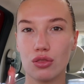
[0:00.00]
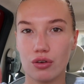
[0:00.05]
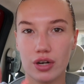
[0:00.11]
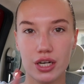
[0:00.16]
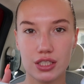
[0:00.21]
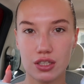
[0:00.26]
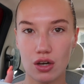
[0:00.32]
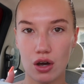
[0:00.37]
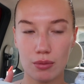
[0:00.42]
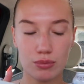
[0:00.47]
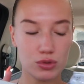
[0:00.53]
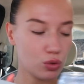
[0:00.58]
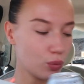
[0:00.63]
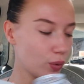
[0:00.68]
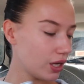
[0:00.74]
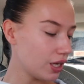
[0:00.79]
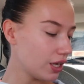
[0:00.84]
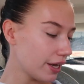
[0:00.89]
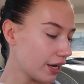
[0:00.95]
three times a
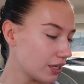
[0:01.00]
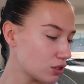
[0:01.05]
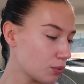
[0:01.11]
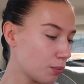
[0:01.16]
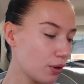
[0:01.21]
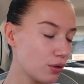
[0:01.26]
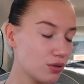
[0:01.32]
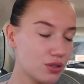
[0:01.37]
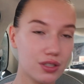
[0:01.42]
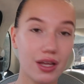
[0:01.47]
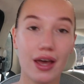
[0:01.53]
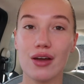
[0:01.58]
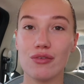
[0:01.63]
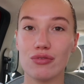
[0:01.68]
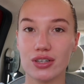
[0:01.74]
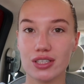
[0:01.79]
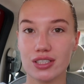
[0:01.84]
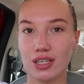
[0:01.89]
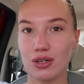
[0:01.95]
week as opposed to
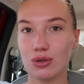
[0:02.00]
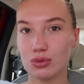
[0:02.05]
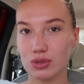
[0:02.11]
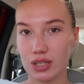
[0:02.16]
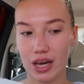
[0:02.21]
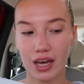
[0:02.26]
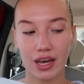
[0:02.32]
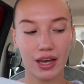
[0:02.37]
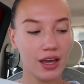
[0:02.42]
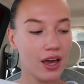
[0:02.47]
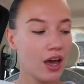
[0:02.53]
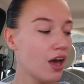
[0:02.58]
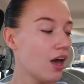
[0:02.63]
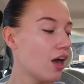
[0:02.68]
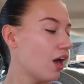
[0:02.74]
every single day.